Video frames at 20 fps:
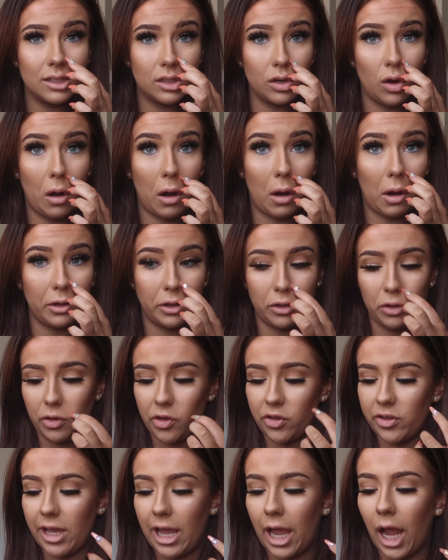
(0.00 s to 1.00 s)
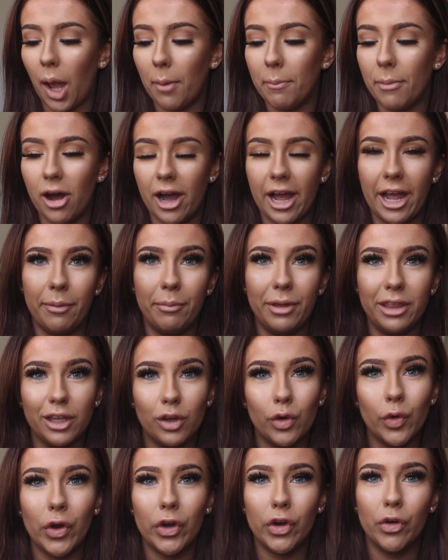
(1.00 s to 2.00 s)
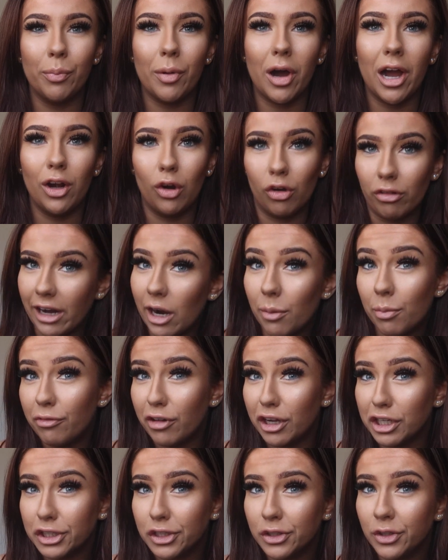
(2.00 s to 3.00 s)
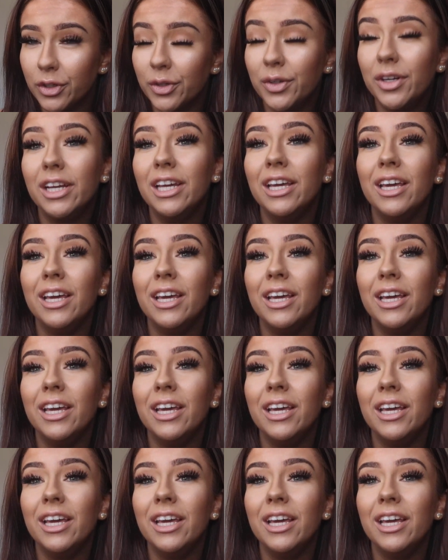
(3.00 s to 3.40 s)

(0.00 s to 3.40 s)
start using my Mythic Oil by L'Oreal Professional.